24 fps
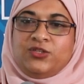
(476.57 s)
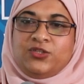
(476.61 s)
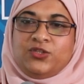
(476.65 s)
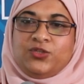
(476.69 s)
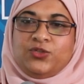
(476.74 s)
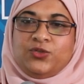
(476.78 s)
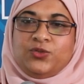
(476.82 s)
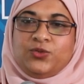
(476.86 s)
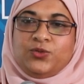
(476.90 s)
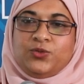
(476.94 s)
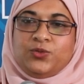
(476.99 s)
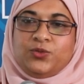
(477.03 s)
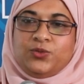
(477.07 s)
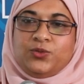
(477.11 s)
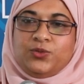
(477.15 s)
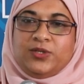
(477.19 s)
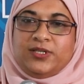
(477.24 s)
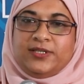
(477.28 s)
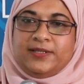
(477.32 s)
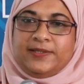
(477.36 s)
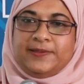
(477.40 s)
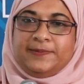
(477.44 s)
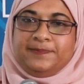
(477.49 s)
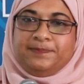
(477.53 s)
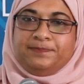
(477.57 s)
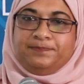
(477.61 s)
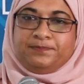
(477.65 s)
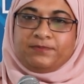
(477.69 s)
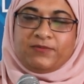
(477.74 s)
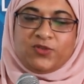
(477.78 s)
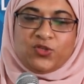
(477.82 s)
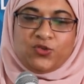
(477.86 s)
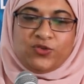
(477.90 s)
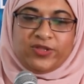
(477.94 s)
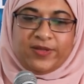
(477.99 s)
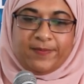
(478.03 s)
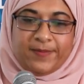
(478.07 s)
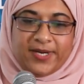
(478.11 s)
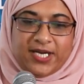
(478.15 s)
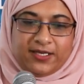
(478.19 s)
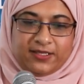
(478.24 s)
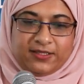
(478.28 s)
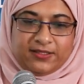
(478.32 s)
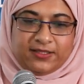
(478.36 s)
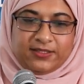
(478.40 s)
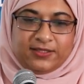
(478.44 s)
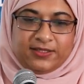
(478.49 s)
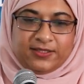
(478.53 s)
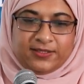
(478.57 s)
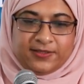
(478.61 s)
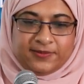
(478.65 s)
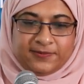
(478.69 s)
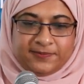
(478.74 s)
to the market.